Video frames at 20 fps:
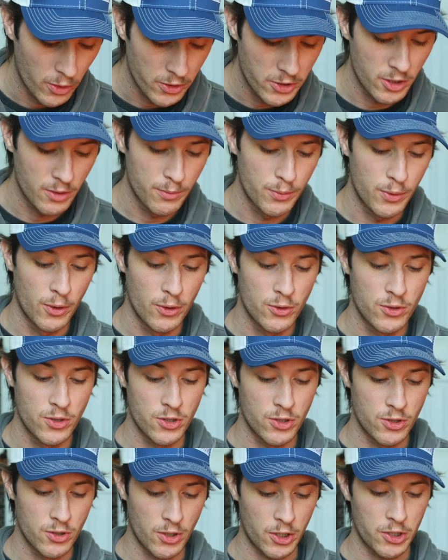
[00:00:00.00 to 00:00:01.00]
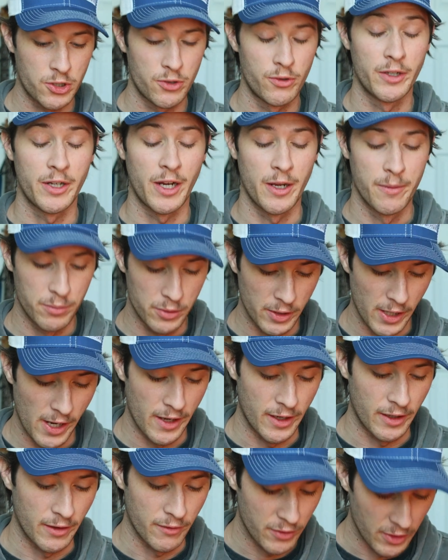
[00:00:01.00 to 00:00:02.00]
What's your approach to structuring and
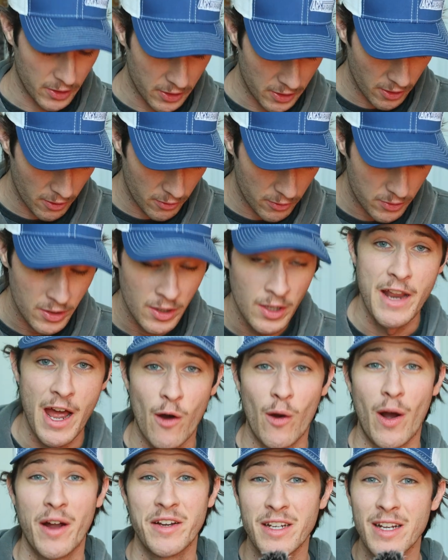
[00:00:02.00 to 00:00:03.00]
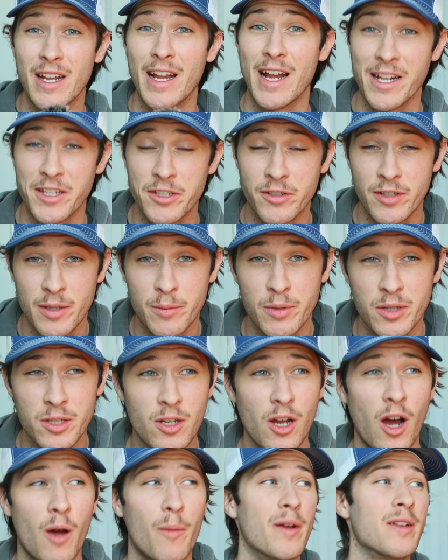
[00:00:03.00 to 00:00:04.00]
planning videos? Now, I did answer him in the
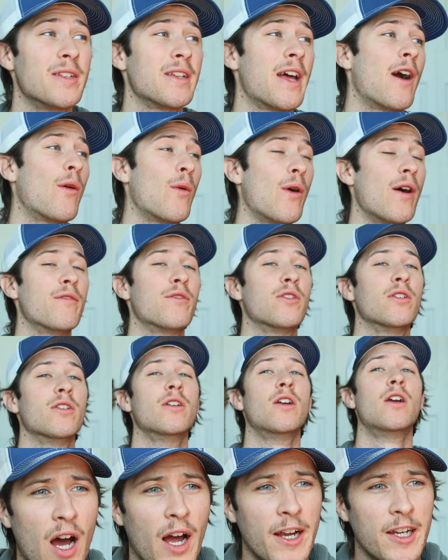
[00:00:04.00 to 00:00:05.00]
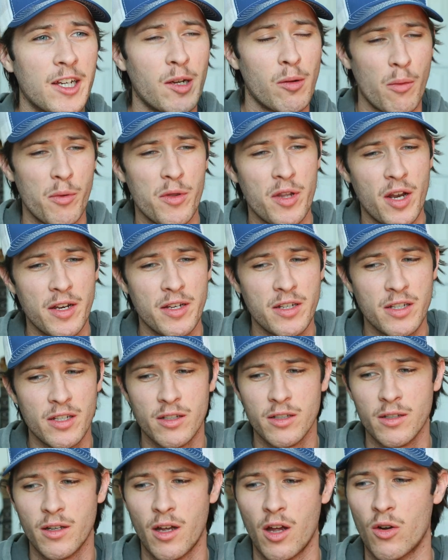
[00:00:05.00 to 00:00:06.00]
comment. However, I come up with an
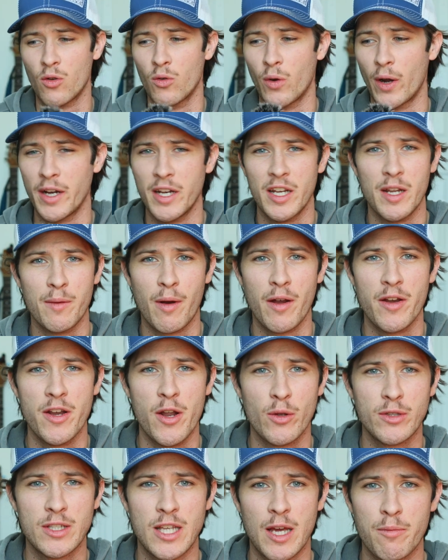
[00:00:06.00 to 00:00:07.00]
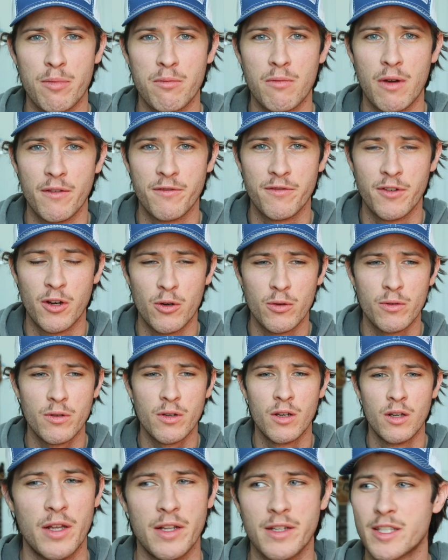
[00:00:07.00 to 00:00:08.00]
idea, write it in my notes app on my
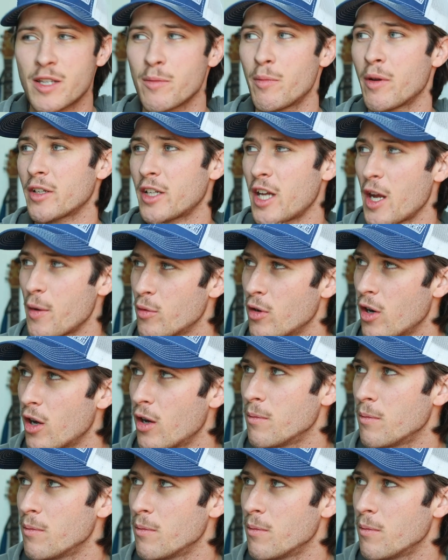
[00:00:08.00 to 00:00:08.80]
phone, then set my camera